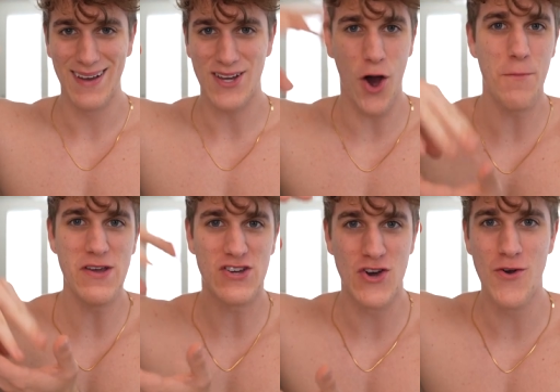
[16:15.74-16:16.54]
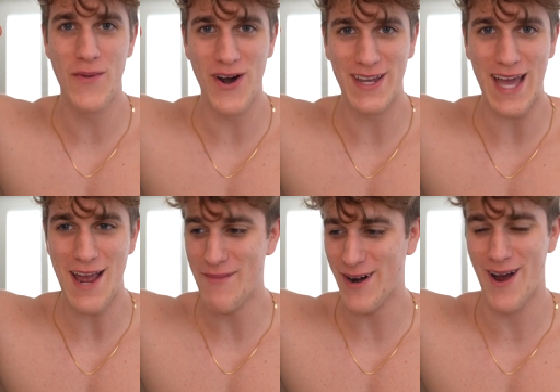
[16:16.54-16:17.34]
copey coomer
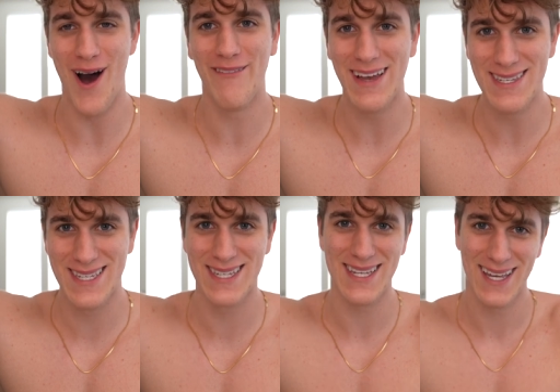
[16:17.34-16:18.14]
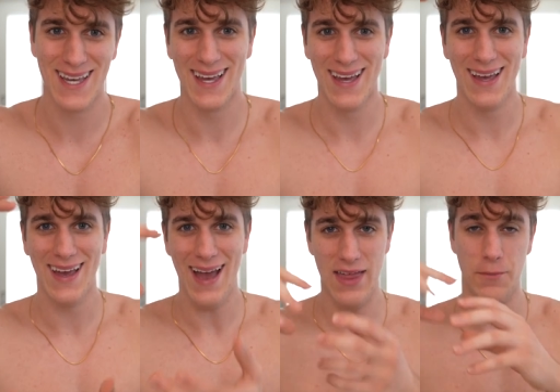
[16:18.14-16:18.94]
gamer comments,
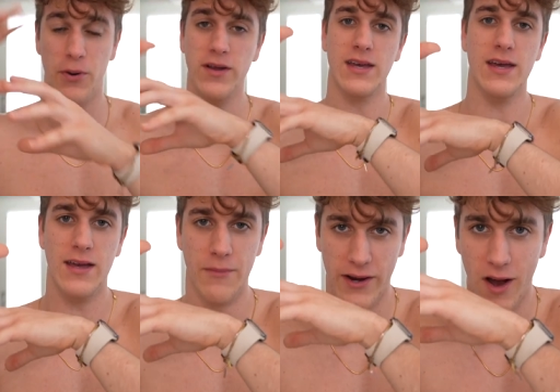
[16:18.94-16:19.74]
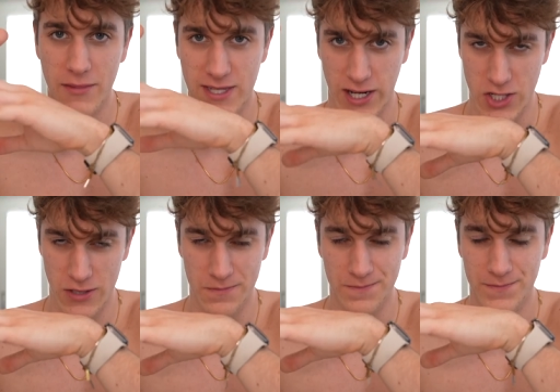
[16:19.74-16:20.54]
and they're putting it in my comment section,